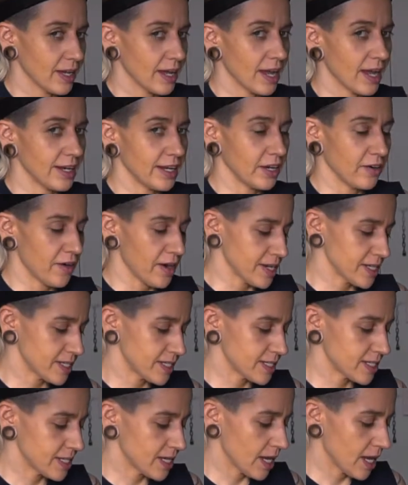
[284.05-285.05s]
I
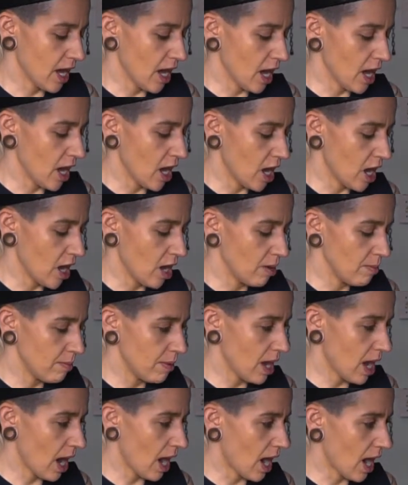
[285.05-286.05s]
digress.
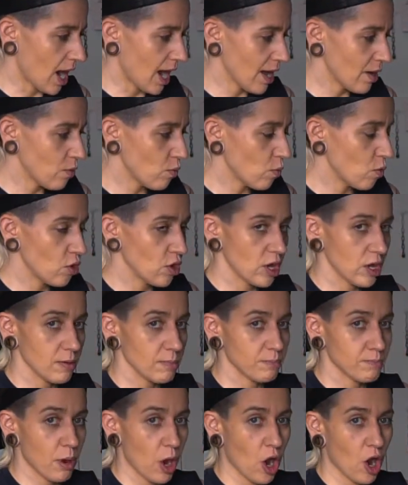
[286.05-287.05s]
Um, I
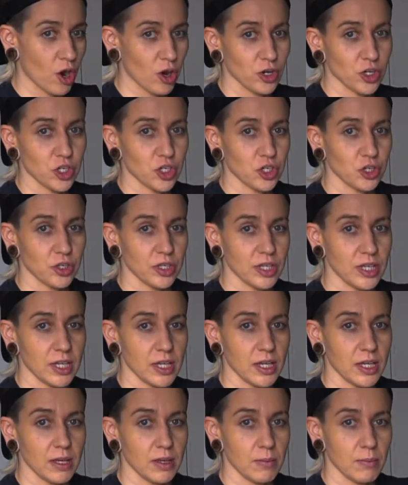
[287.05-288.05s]
would
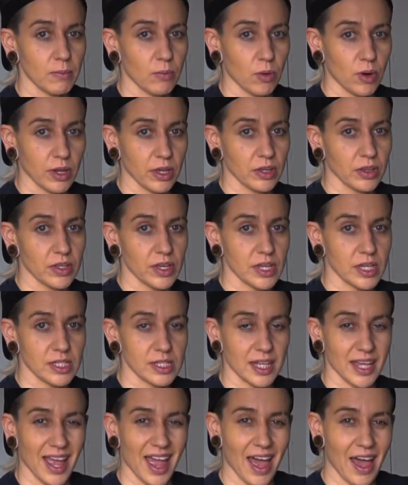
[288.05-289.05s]
partially boil
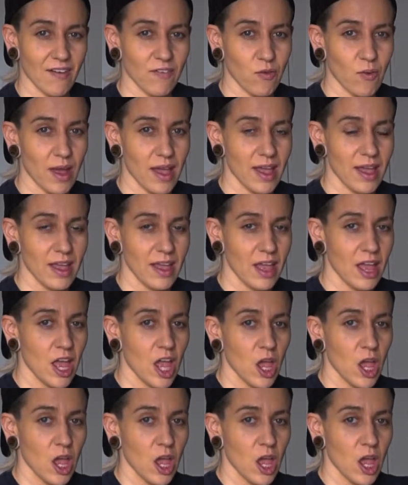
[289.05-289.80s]
these like halfway